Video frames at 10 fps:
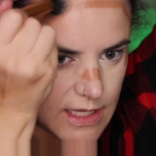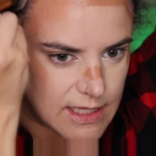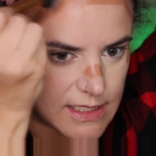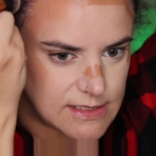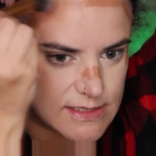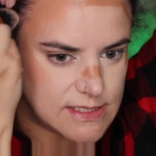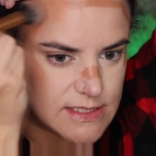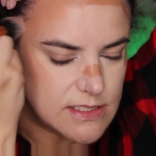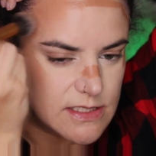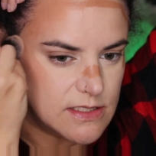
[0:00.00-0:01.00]
and
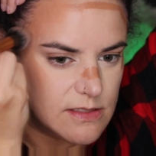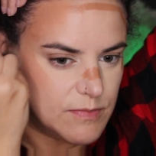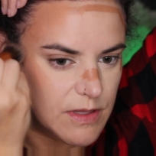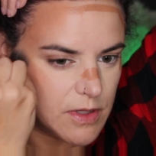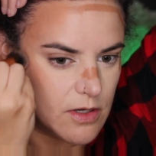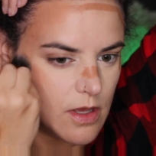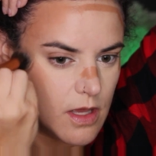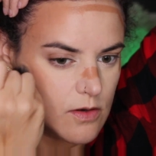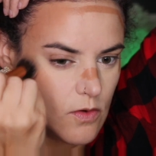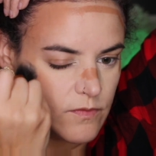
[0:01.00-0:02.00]
people are
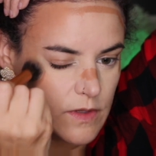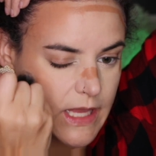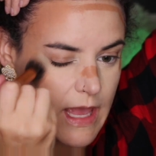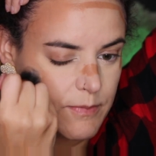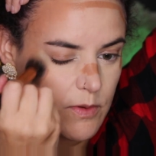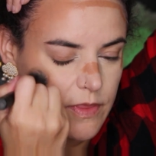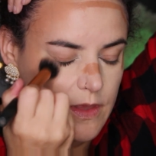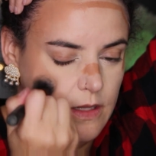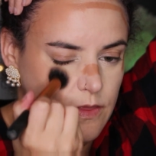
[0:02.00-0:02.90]
not overly happy with it.